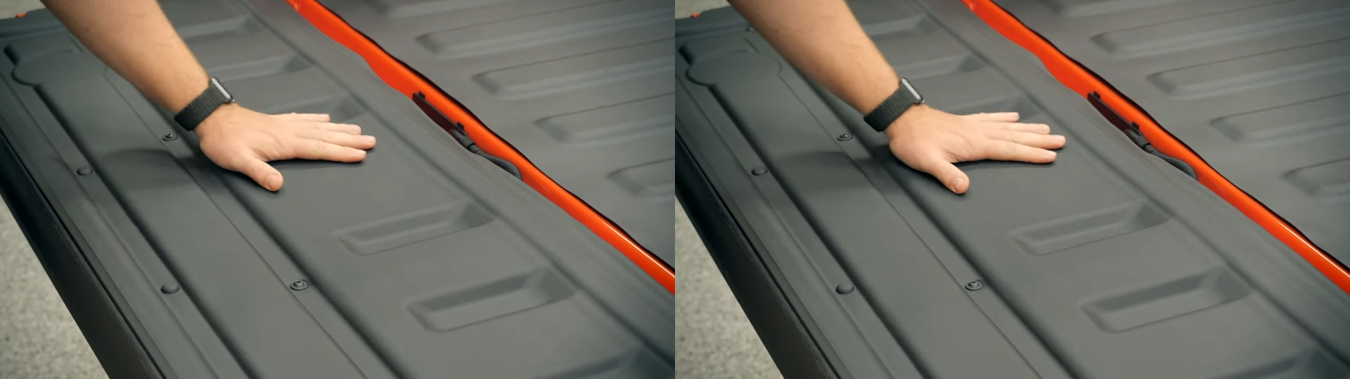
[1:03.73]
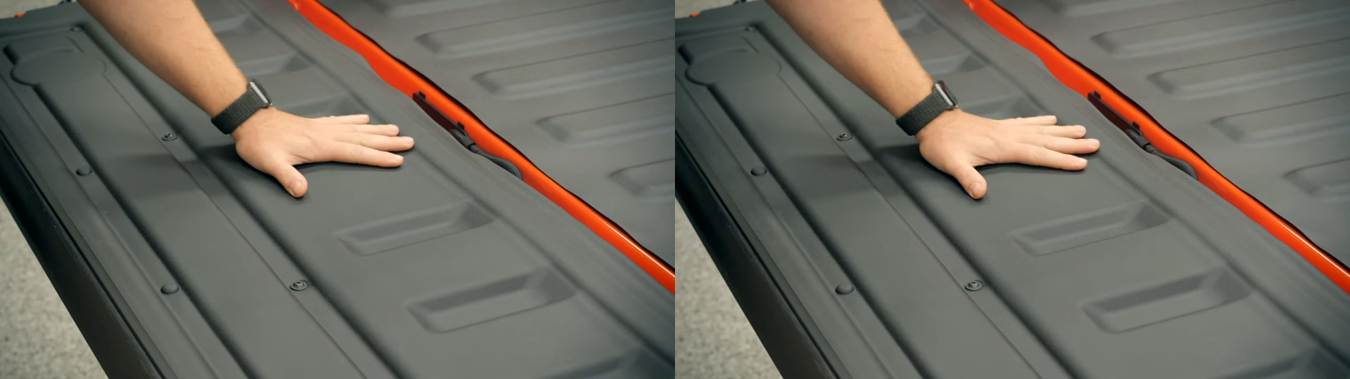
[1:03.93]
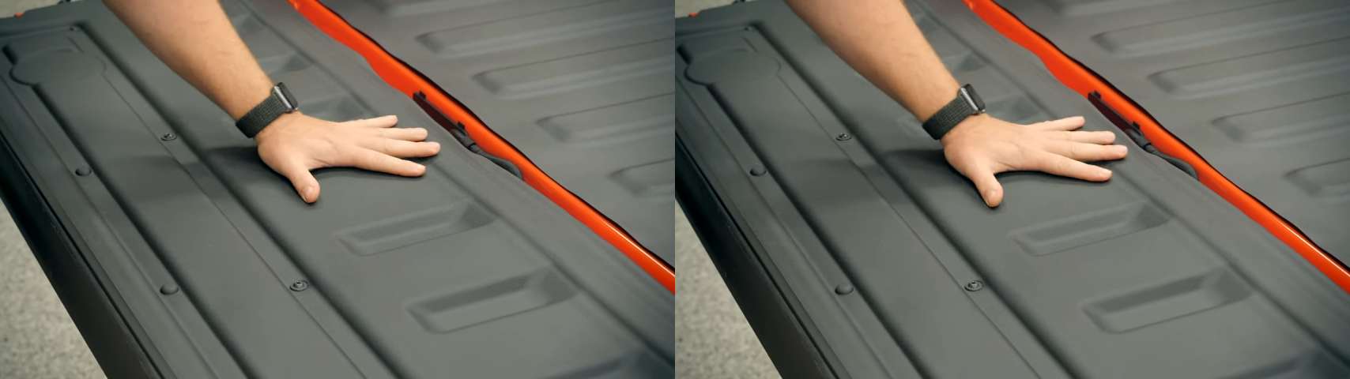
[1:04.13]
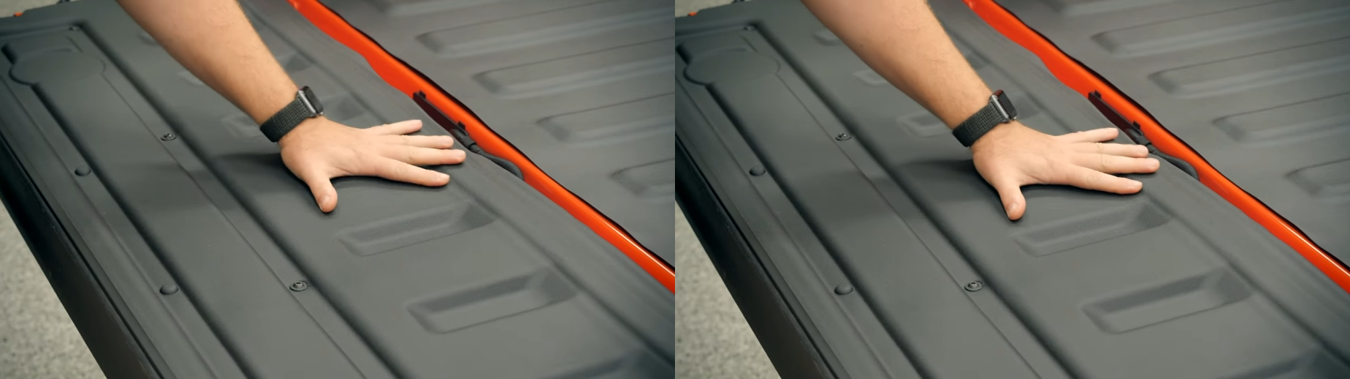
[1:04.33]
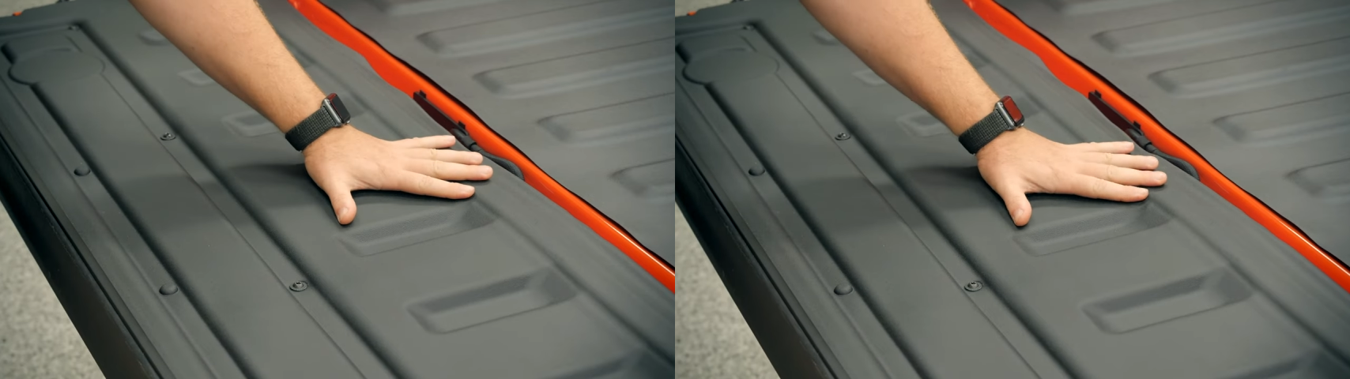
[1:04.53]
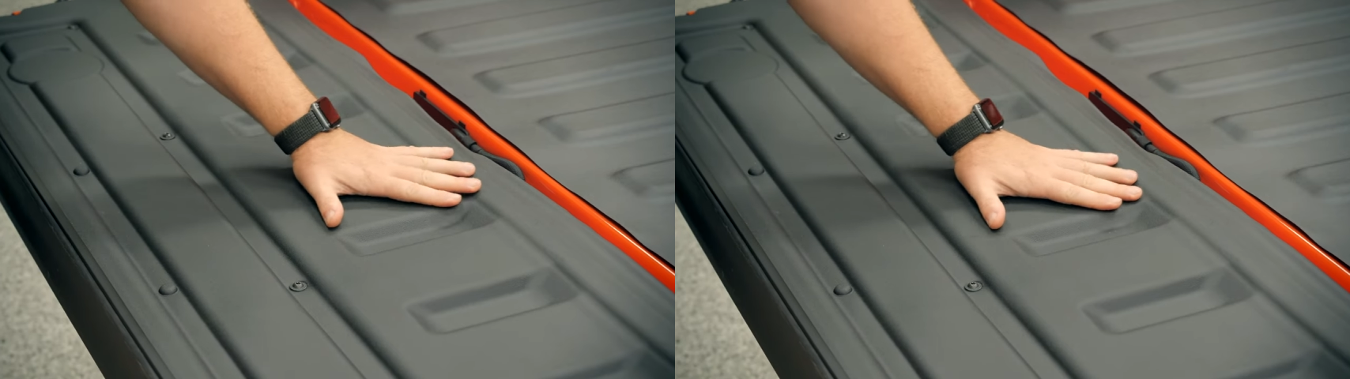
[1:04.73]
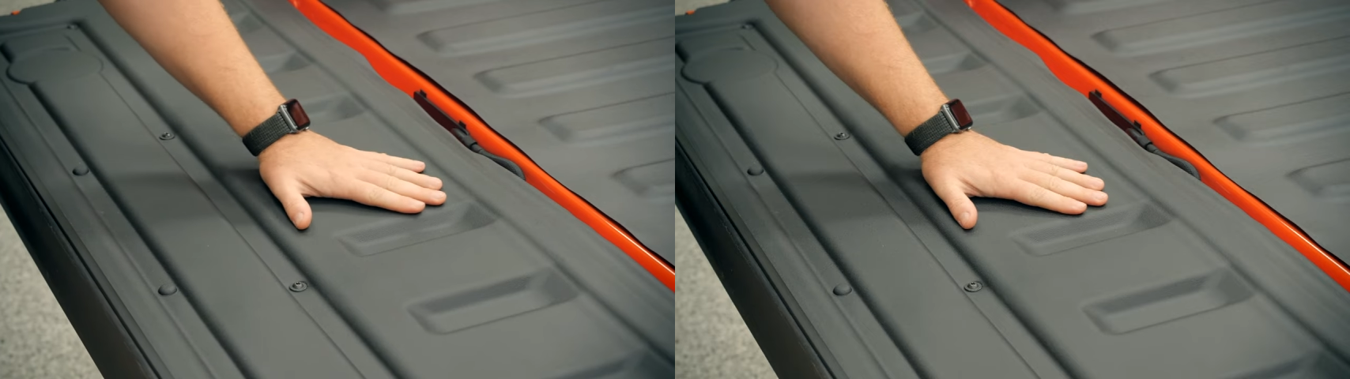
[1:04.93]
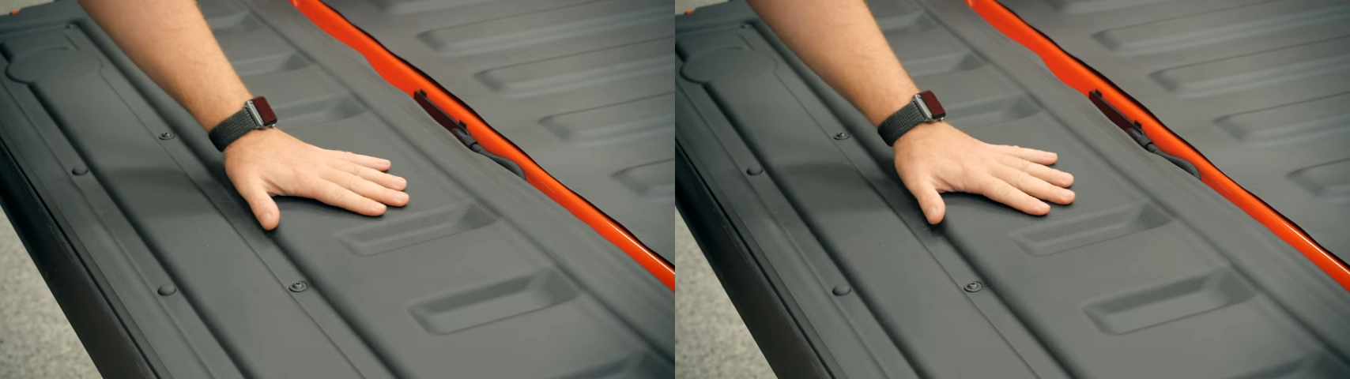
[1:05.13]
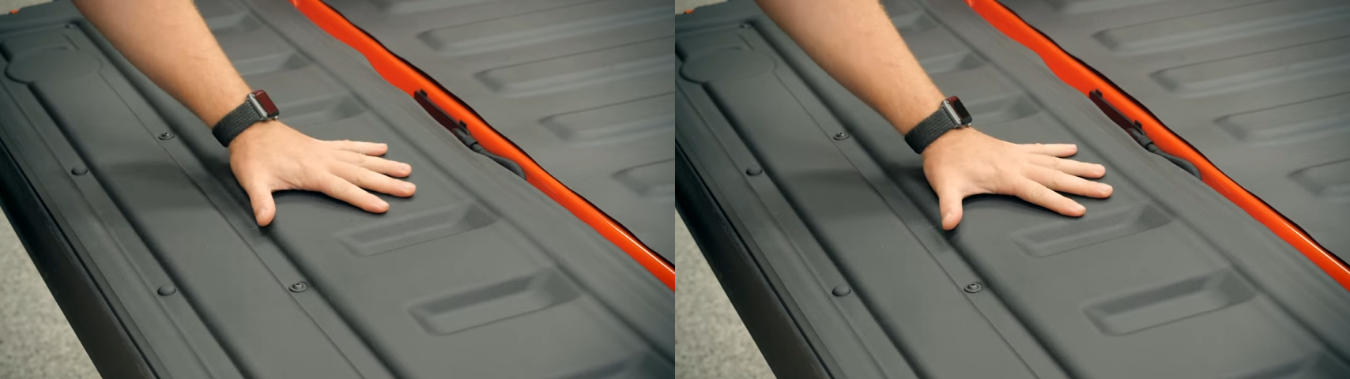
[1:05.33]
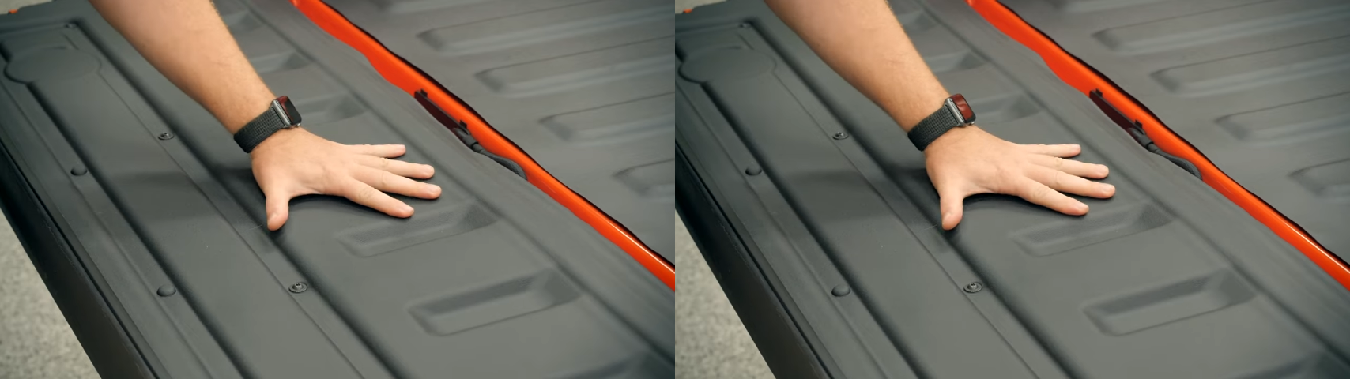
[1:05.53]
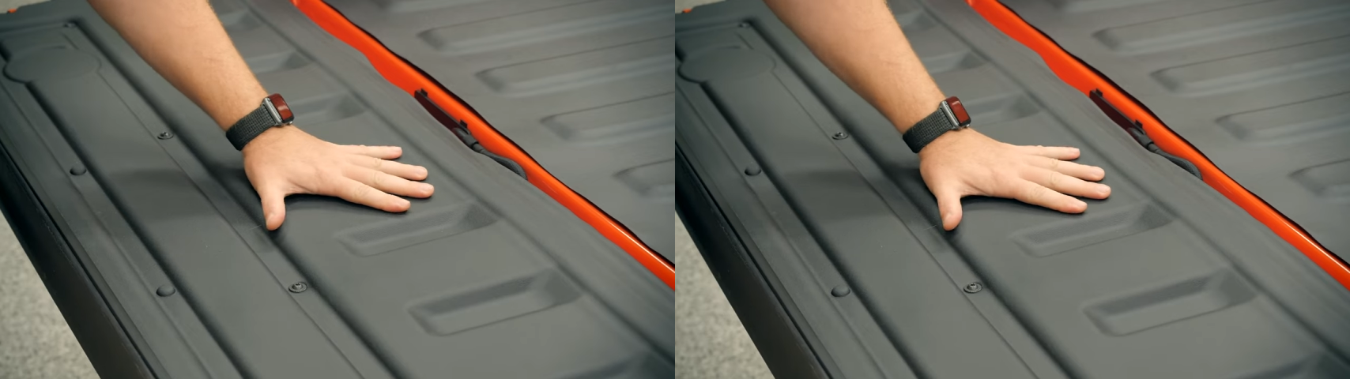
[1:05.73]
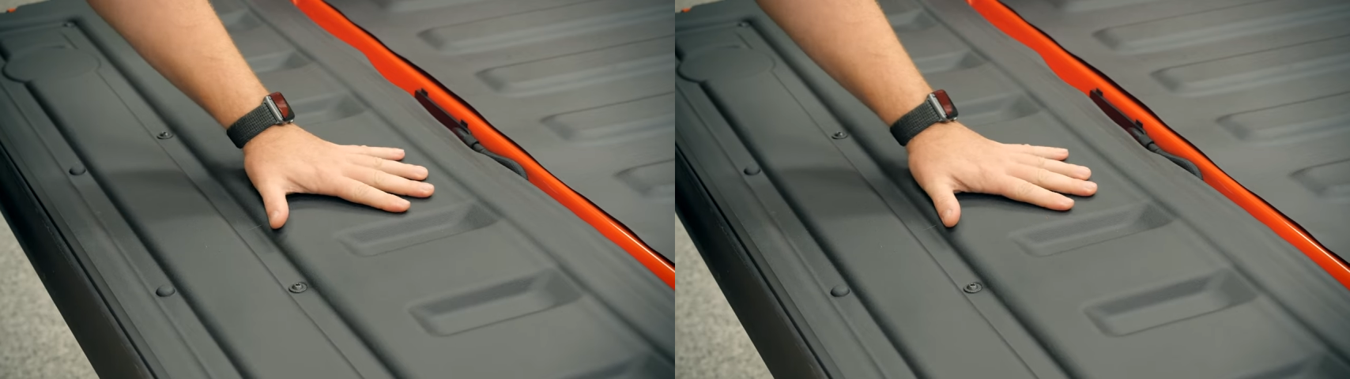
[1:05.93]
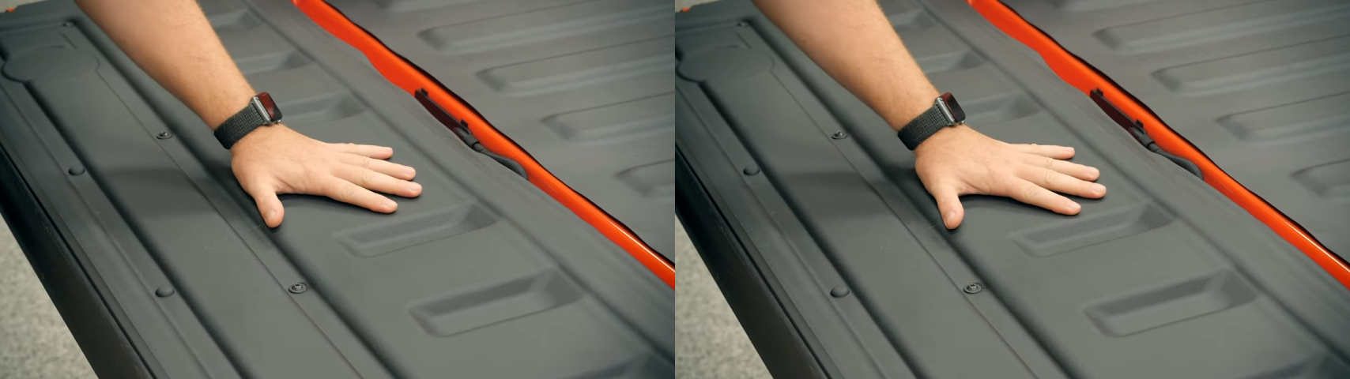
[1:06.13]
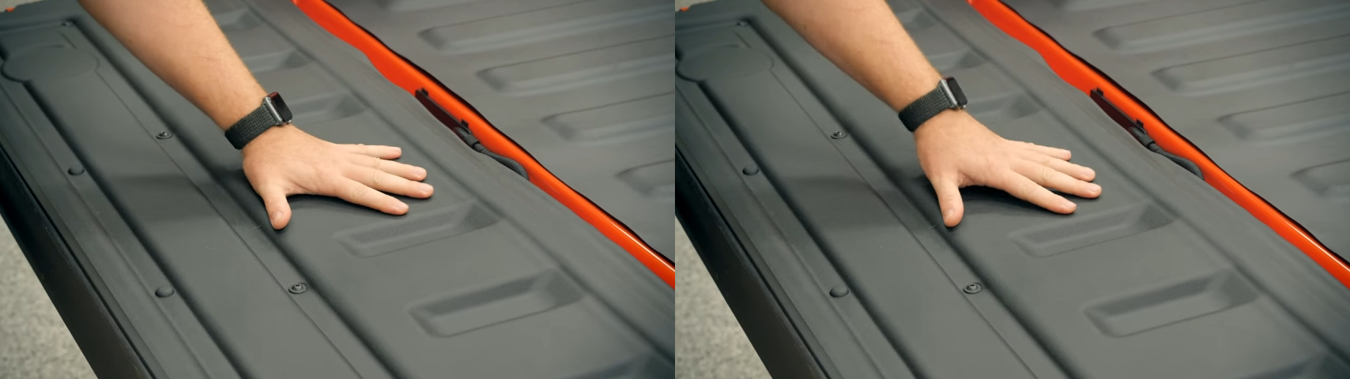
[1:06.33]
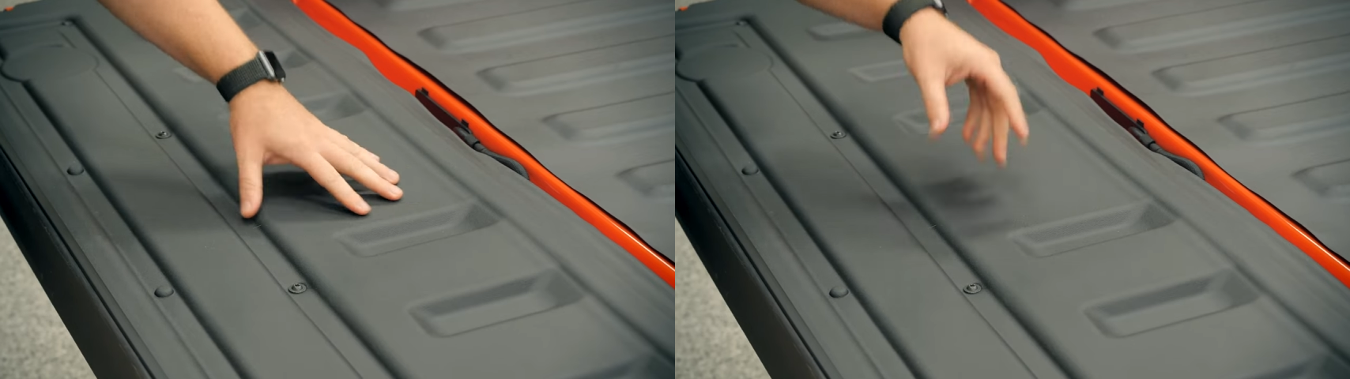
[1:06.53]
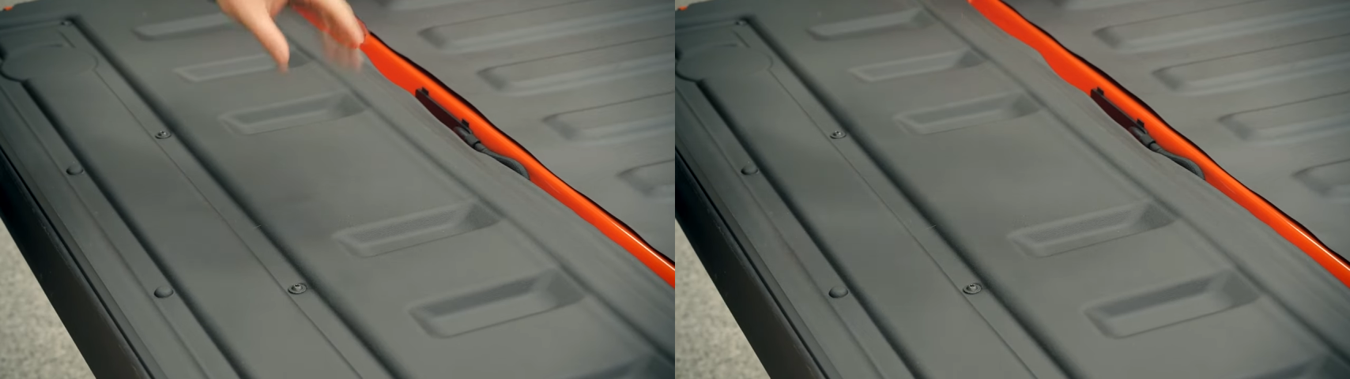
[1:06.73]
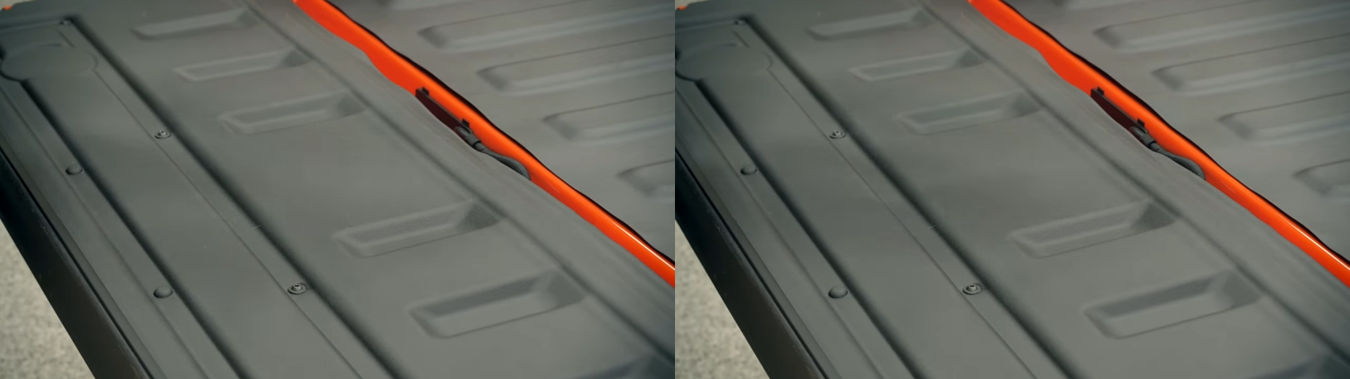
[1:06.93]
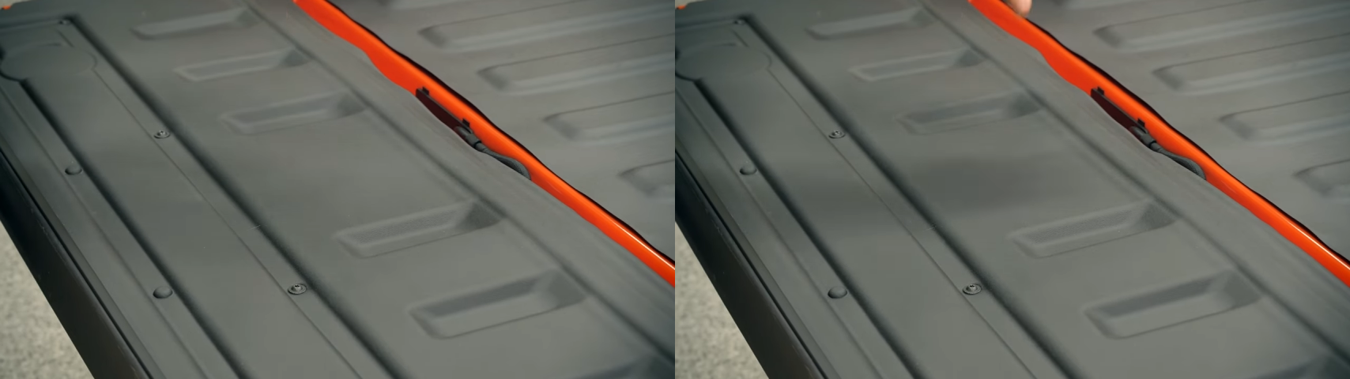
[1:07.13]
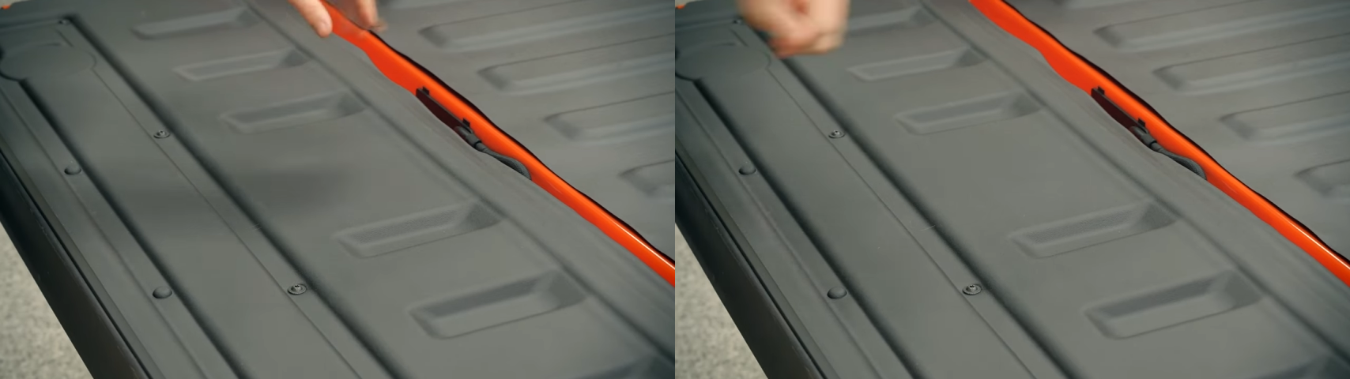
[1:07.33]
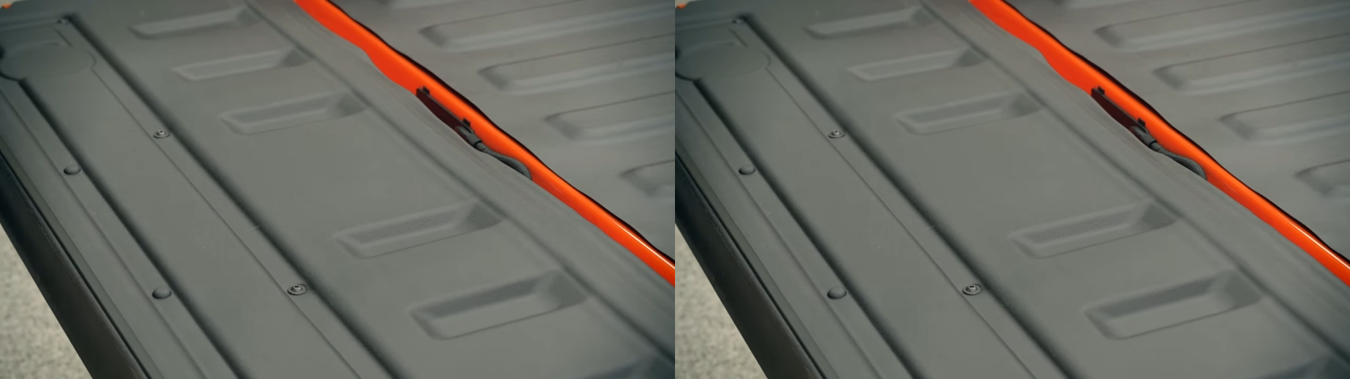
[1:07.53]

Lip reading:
No face is visible, so there are no lips to read.